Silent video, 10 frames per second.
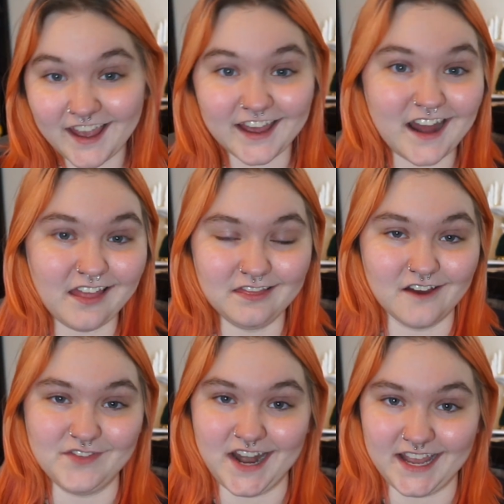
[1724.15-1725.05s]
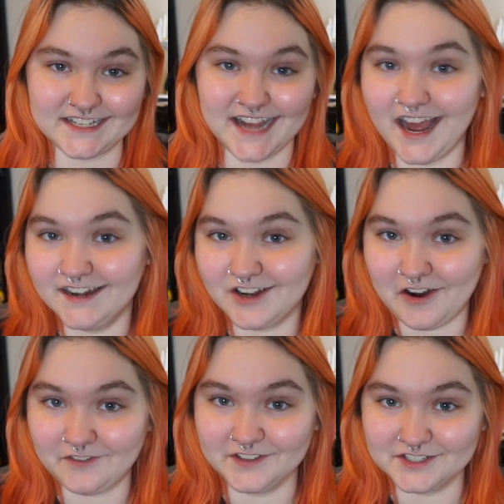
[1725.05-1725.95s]
And I love that I get to end
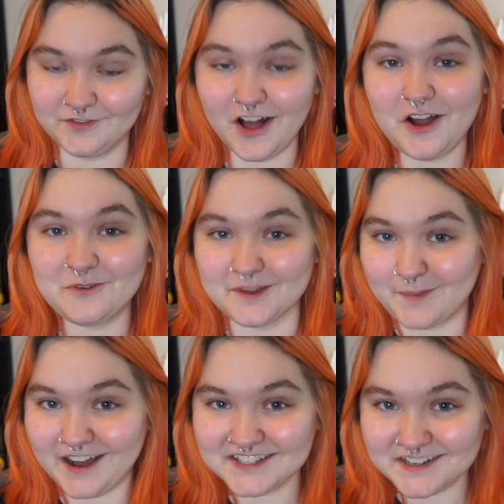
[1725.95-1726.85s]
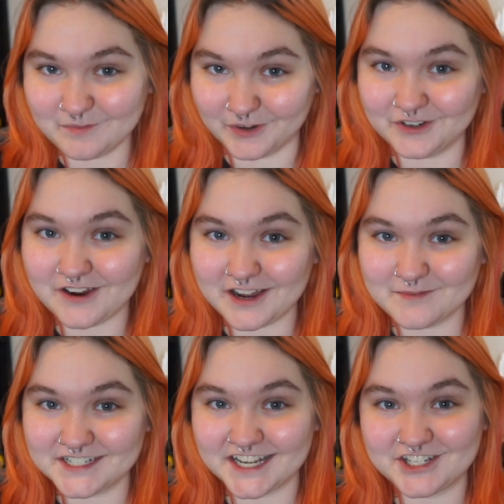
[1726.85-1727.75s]
off this vlog with a positive book
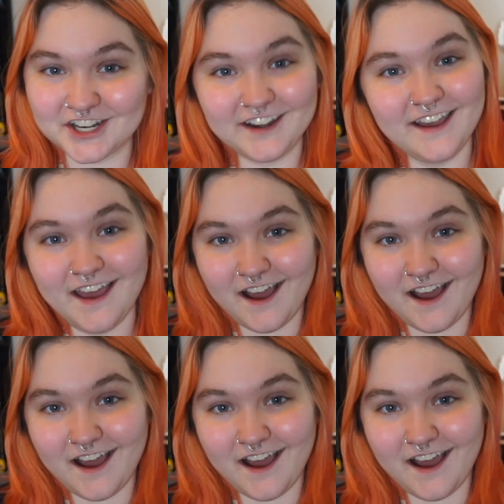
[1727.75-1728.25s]
recommendation.